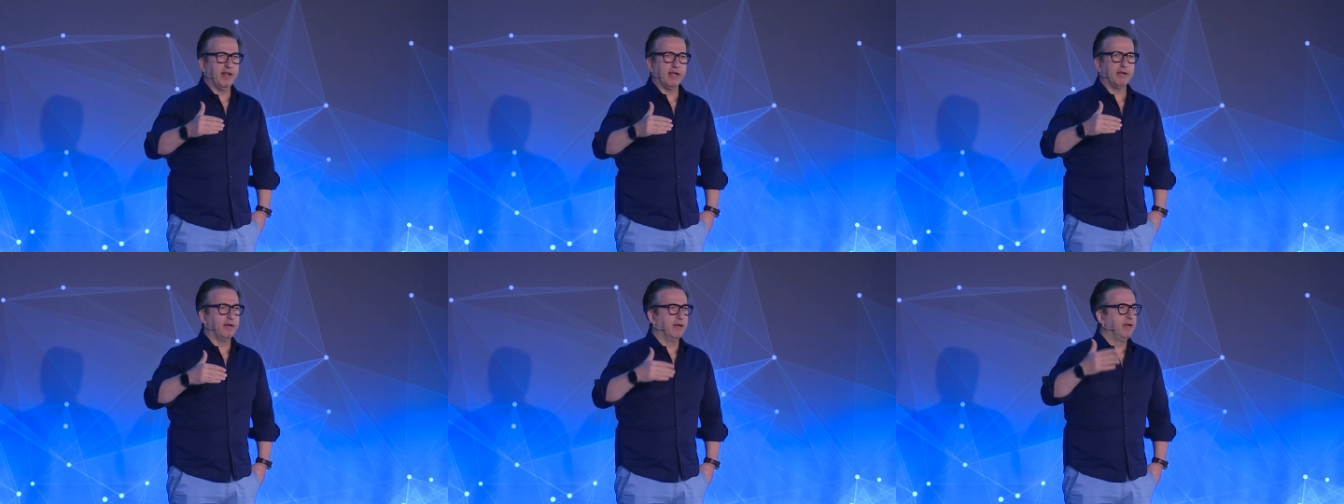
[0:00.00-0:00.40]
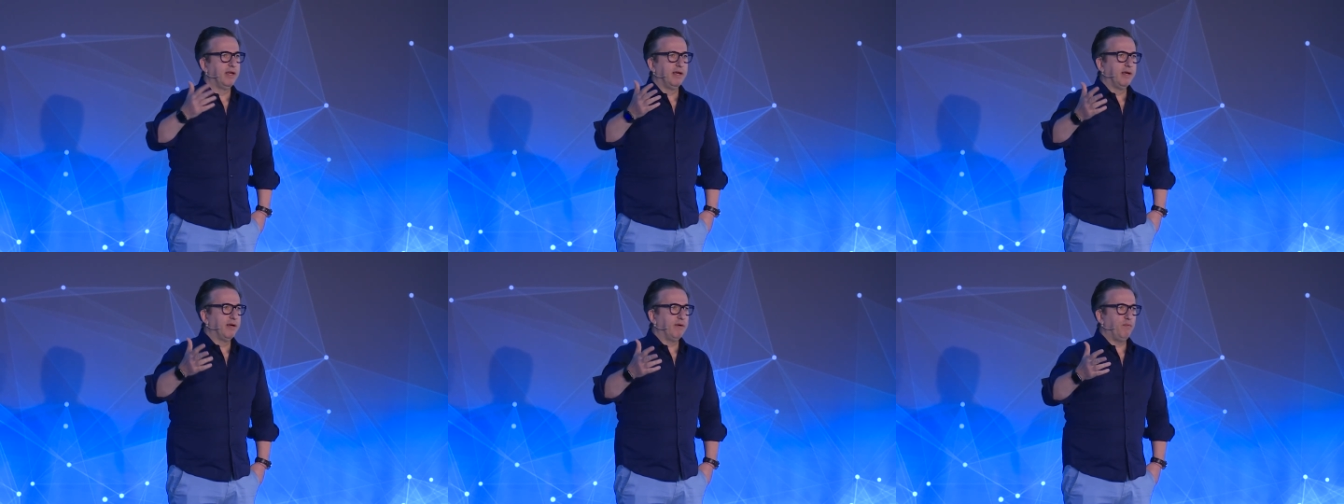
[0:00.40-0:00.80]
Like
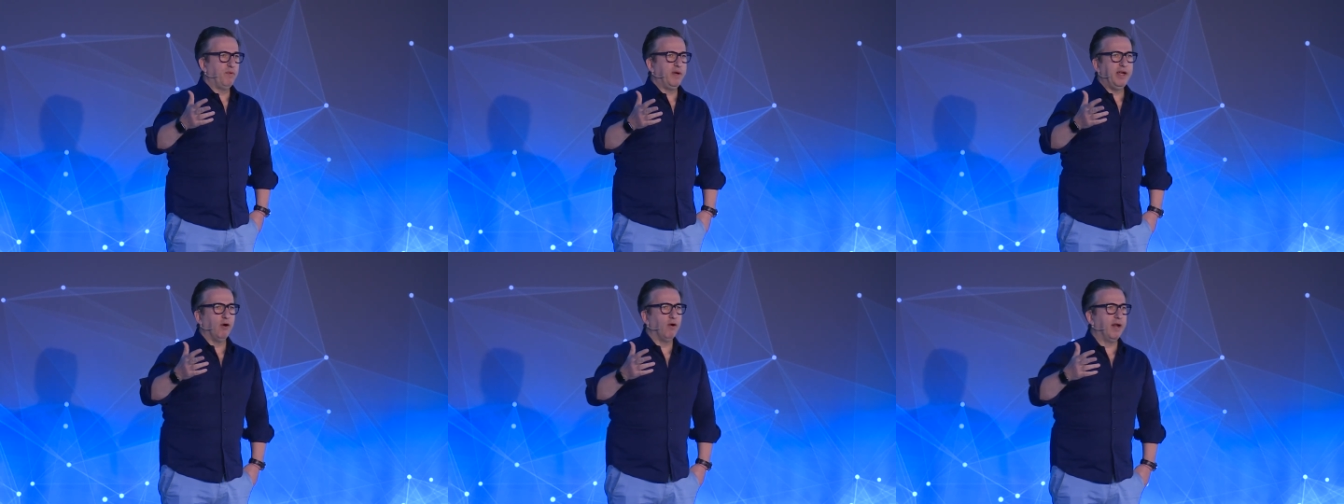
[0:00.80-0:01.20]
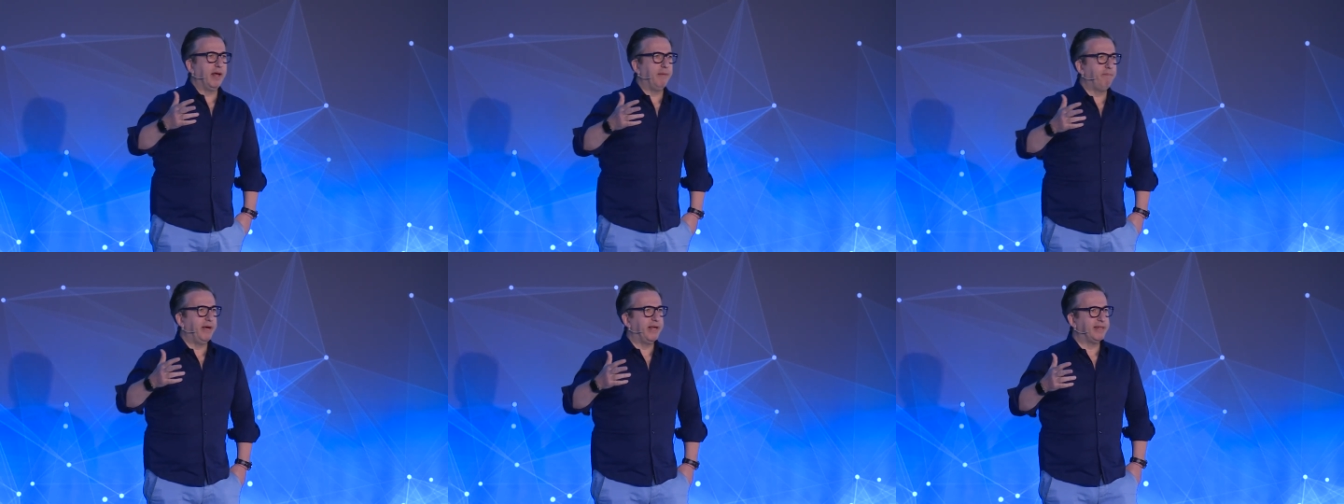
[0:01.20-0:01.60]
we all
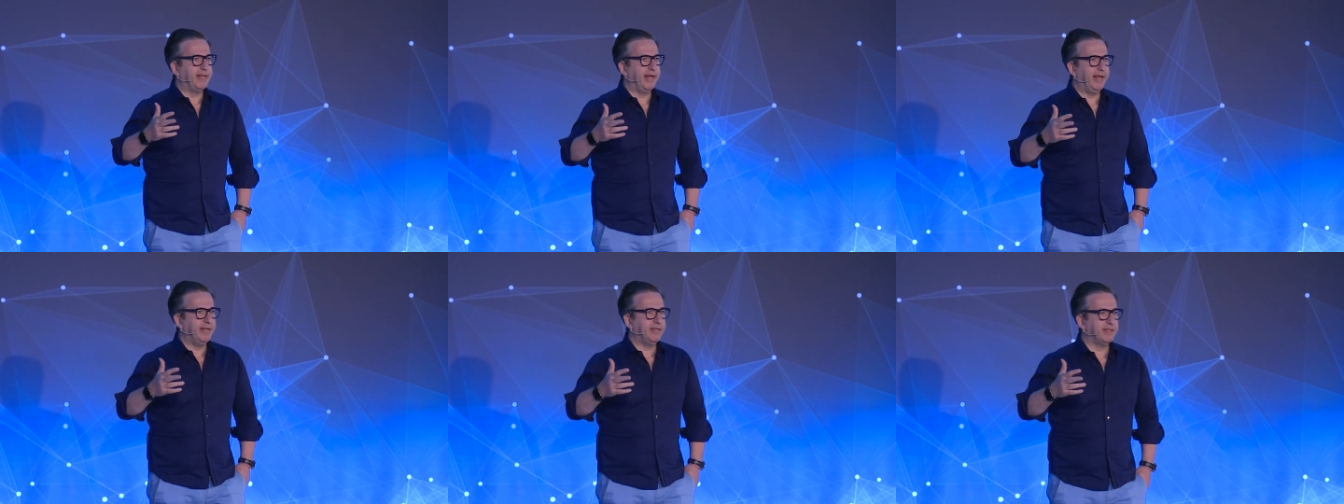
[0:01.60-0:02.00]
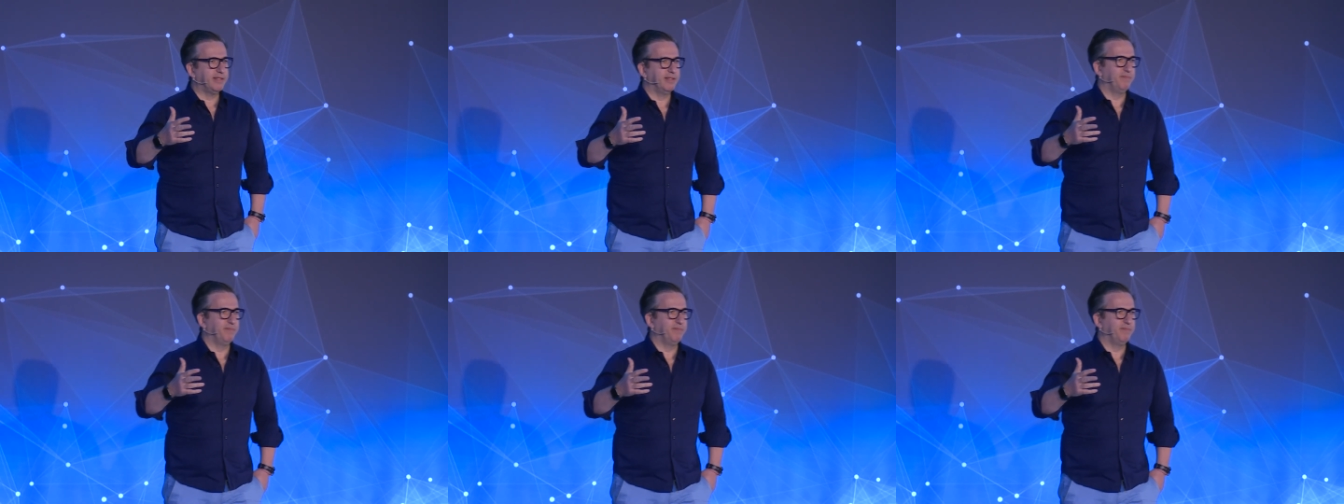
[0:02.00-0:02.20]
have bad dates,